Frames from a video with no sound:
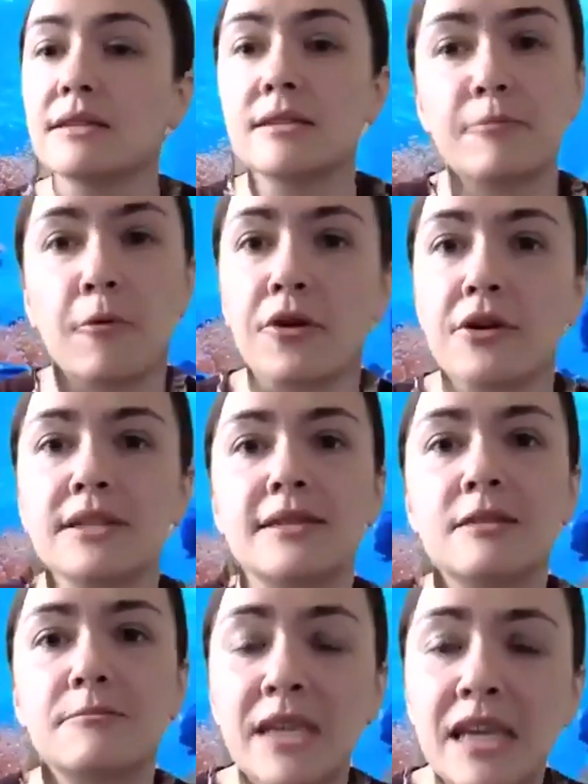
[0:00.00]
supporters,
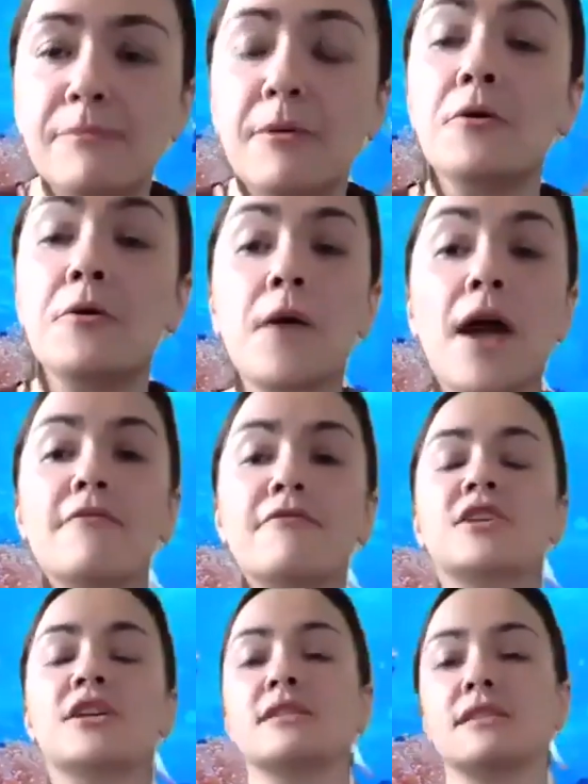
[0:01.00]
these people who have
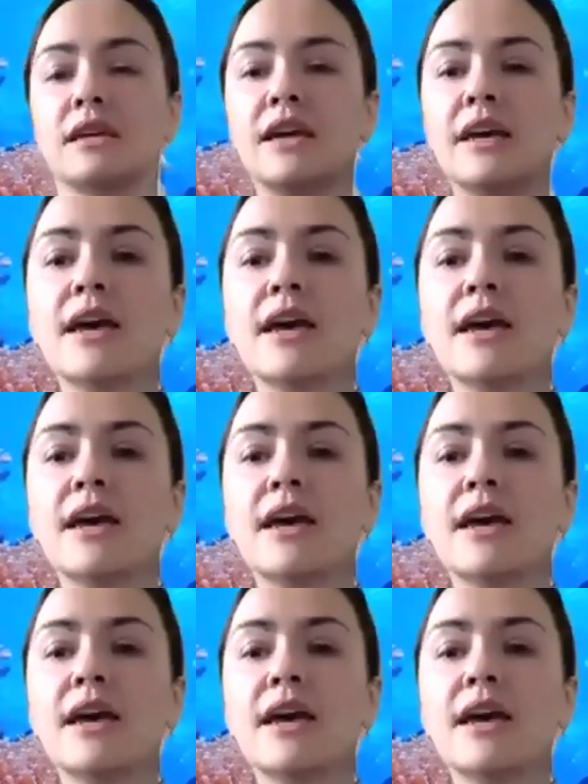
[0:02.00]
just,